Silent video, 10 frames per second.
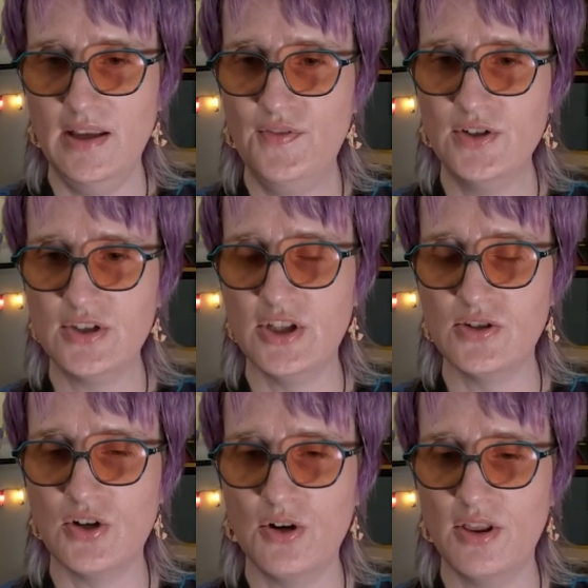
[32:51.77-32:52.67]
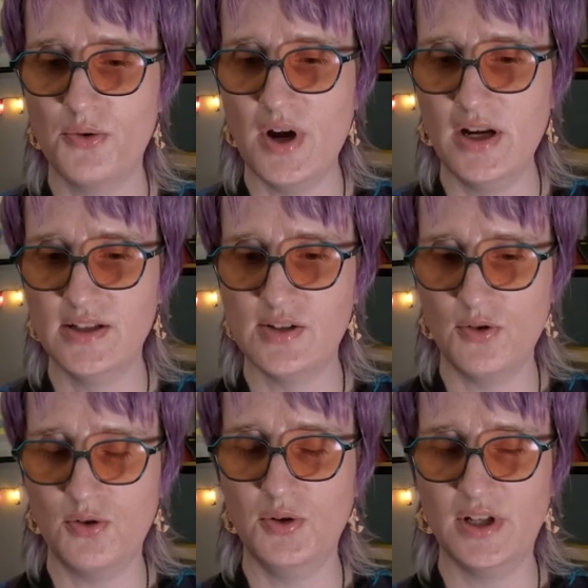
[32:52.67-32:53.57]
even just the start of the ride is
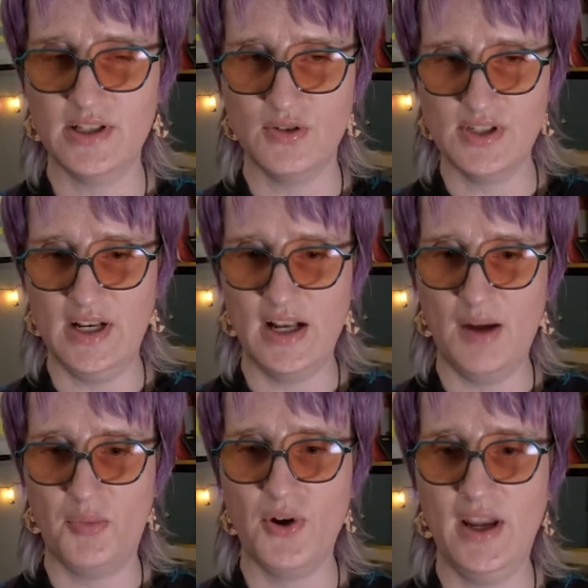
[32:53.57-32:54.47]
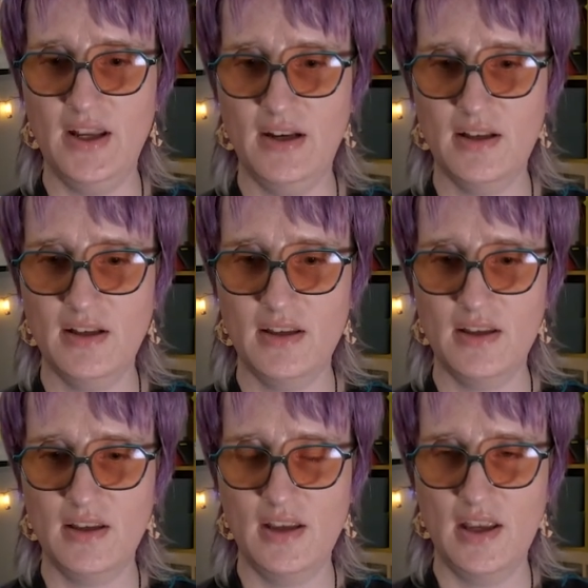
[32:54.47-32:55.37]
so cool because you're sitting upright
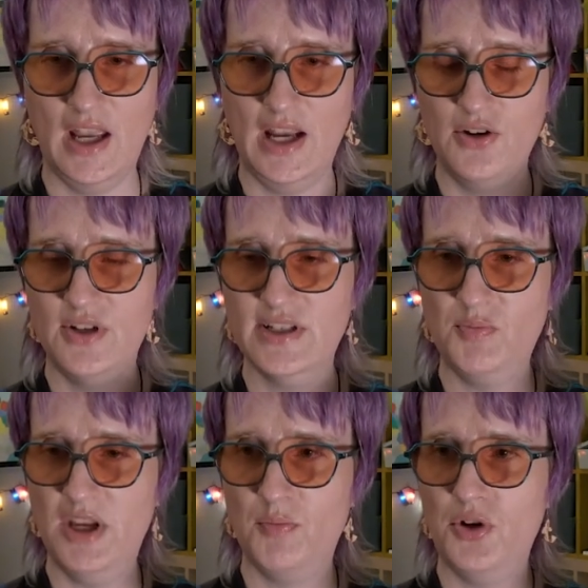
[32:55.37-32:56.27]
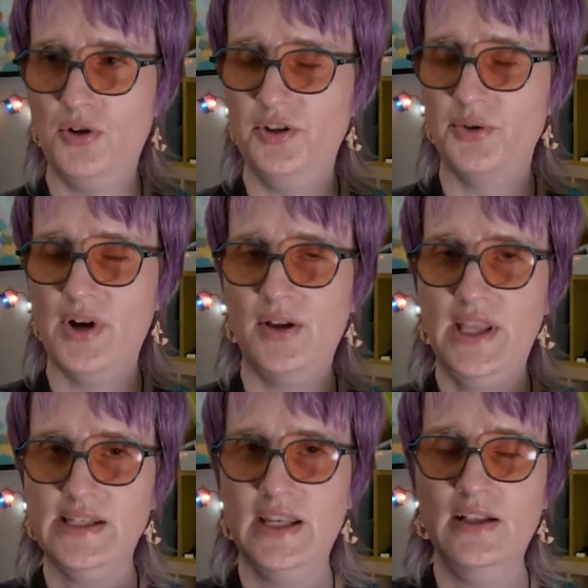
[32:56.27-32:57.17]
and you're just being pulled around
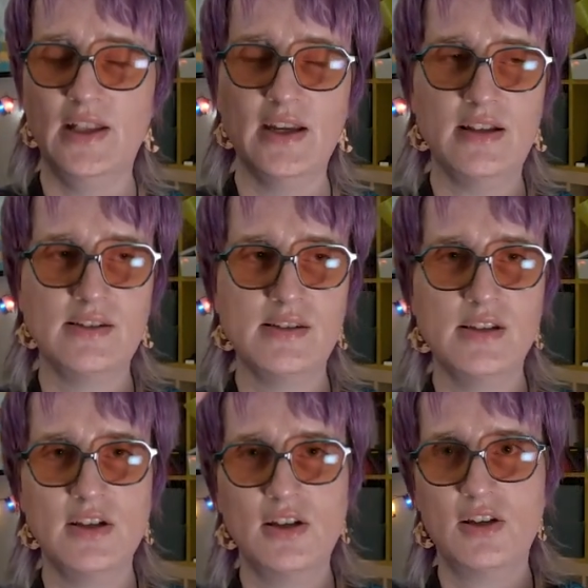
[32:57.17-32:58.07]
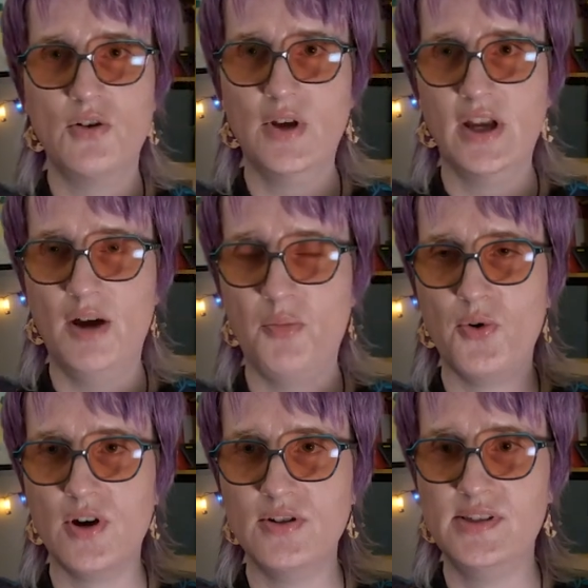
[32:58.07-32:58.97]
this helix going
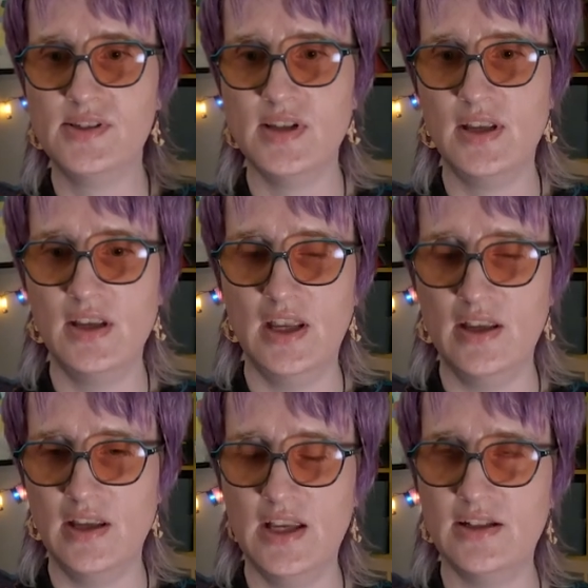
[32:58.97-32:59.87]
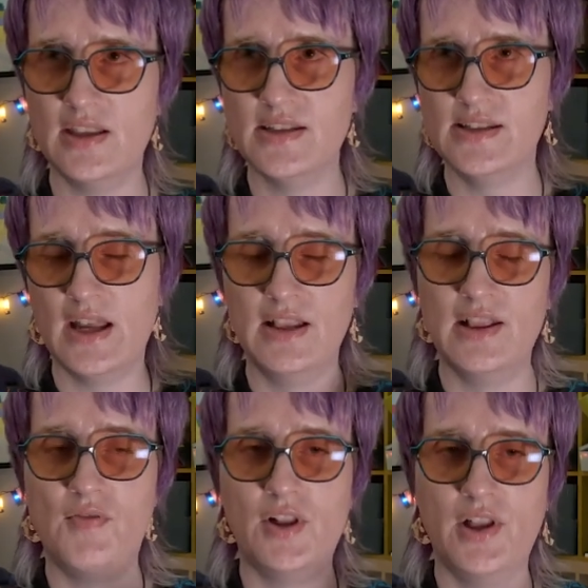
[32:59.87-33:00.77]
upwards into the second
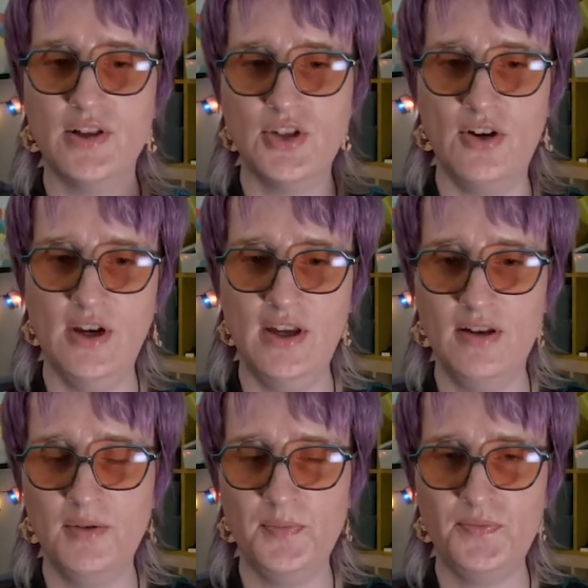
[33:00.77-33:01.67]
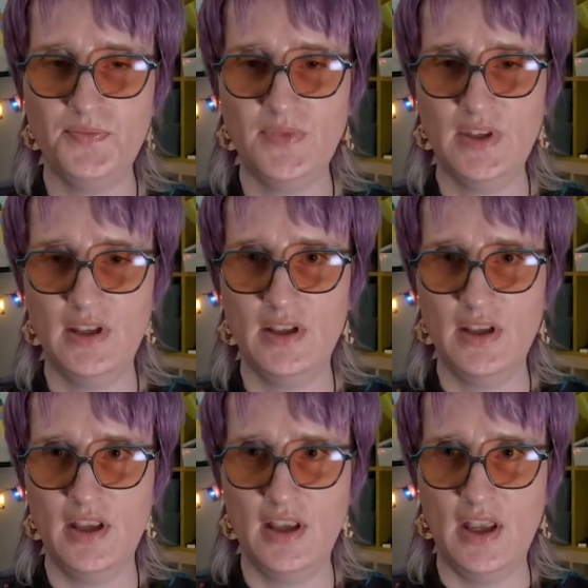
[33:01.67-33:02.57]
level launch area.
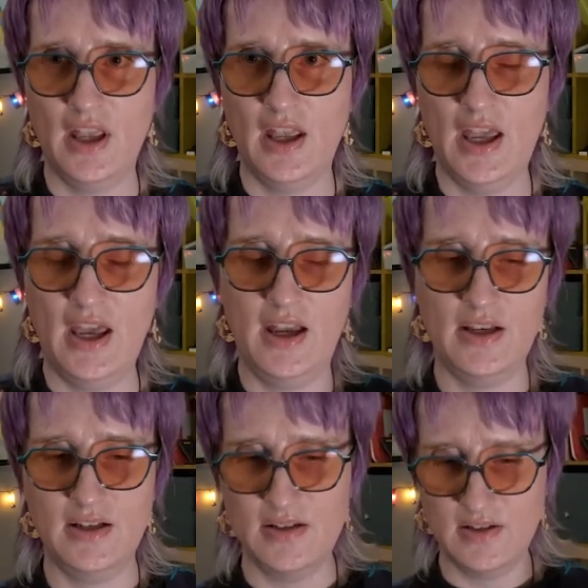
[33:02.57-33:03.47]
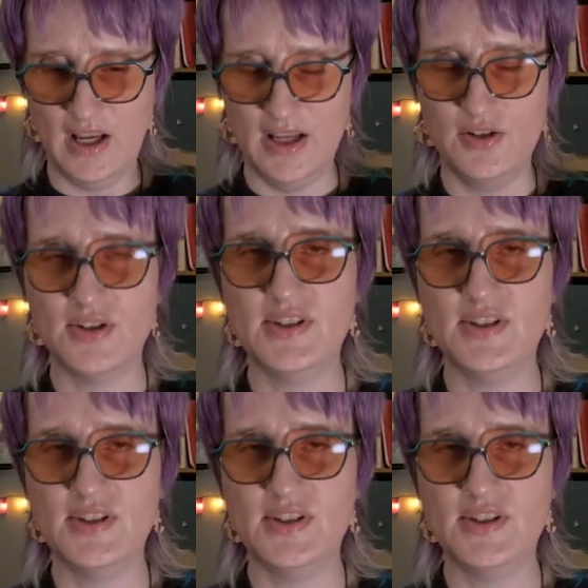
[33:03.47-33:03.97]
And and